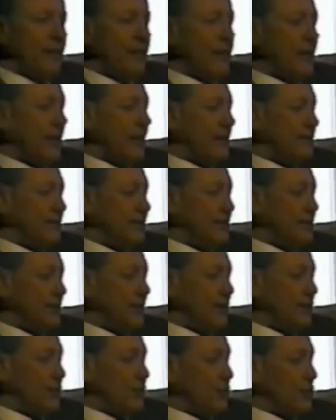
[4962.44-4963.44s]
I'd love to
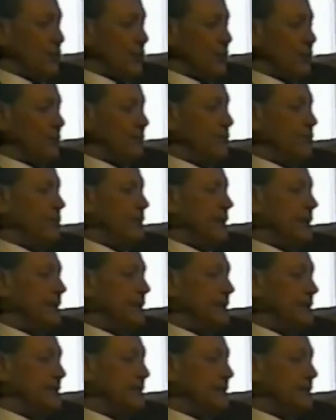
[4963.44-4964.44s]
see a world of
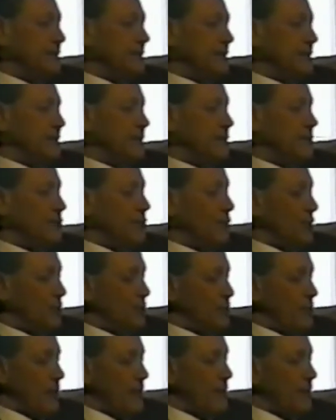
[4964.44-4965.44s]
peace and
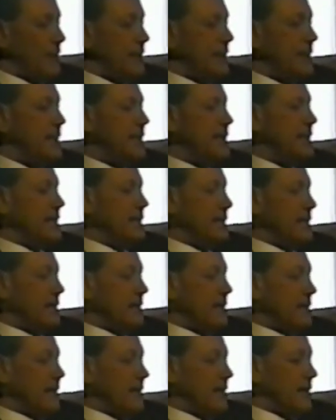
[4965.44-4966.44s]
prosperity,
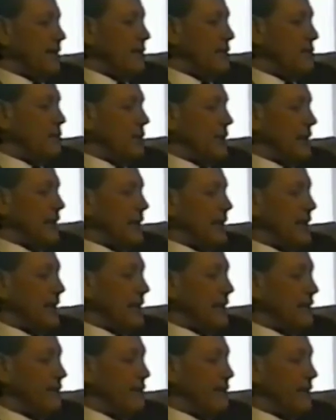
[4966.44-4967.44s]
and everybody
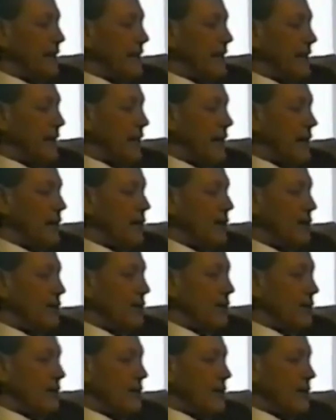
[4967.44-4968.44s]
getting a fair go.
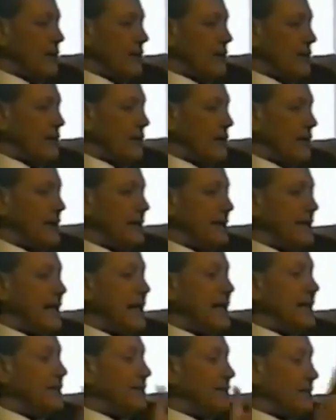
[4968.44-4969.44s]
I
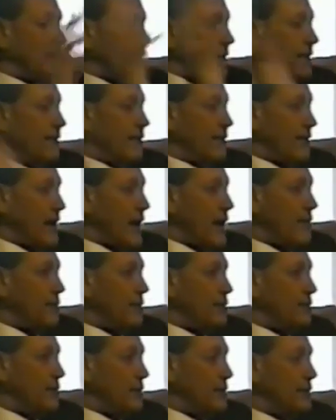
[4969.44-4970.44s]
doubt if it'll ever
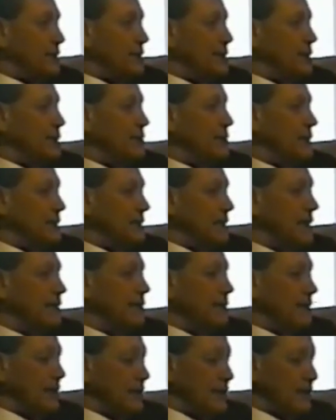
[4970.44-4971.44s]
happen because there's too much
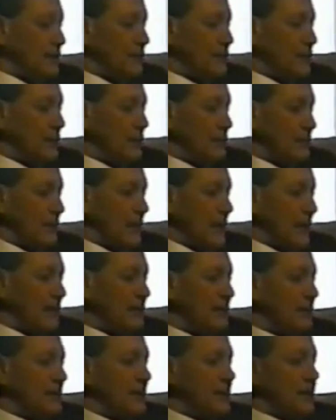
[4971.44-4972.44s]
evil in the world
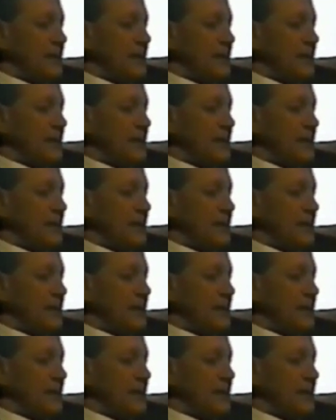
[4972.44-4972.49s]
now.